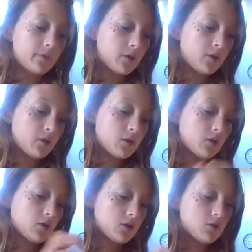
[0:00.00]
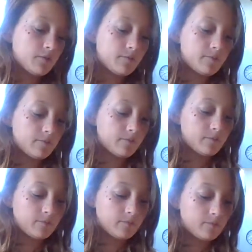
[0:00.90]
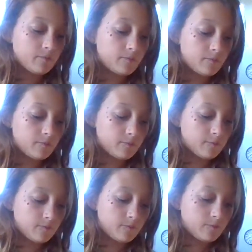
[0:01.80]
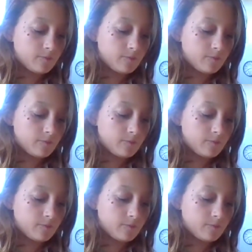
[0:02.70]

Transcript: No one is speaking in this clip.